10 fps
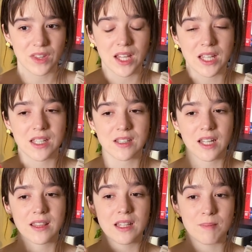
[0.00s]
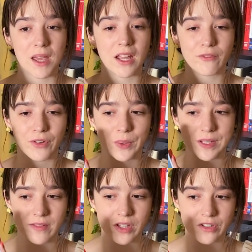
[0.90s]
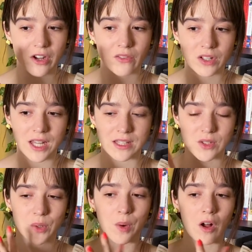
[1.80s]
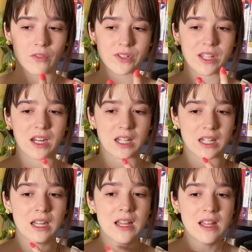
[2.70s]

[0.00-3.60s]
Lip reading: is like the main focus of this novel, and so all of a sudden